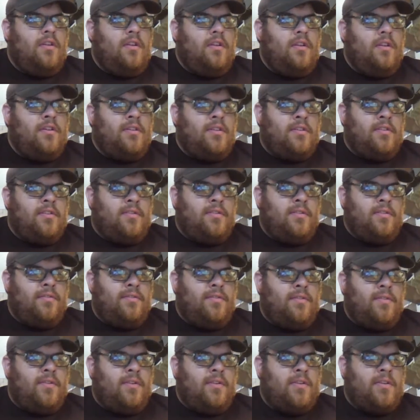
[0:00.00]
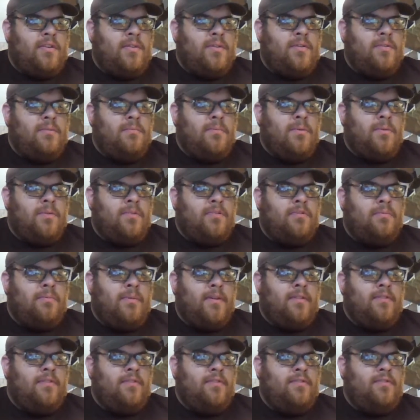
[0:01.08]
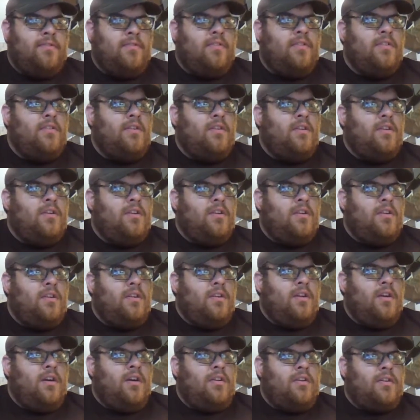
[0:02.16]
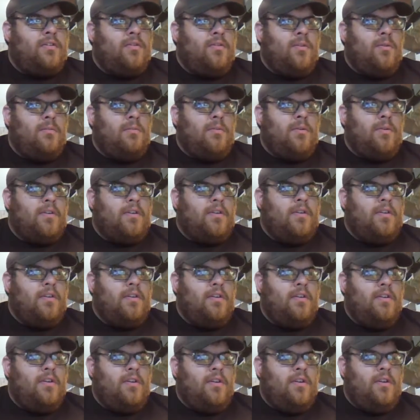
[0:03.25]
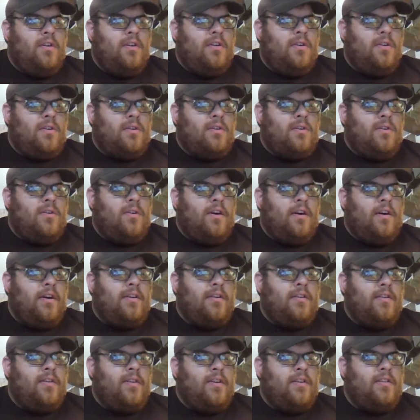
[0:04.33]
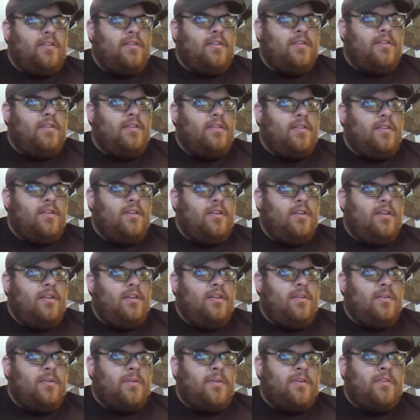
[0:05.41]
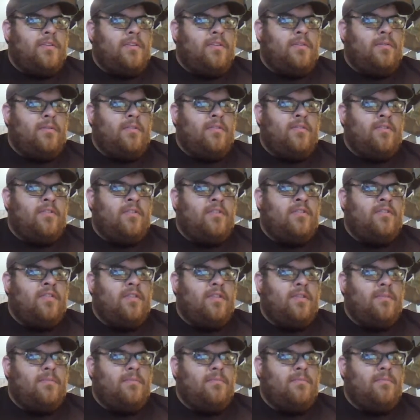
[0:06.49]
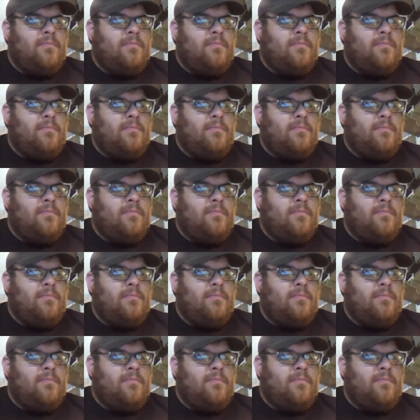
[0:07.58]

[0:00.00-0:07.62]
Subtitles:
And then if you want to go more expensive on the Chromebook or go higher end or get the 360